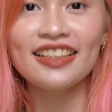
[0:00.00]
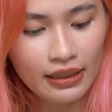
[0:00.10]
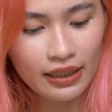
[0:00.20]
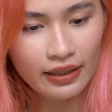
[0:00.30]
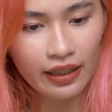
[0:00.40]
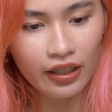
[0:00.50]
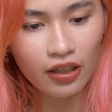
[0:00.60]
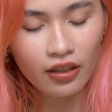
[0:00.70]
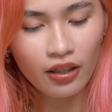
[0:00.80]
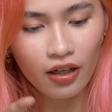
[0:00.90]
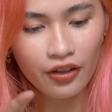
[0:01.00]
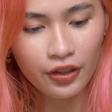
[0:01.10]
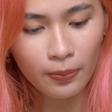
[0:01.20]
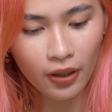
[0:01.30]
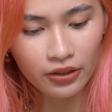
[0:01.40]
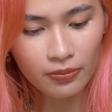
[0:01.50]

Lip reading: detail on the bottom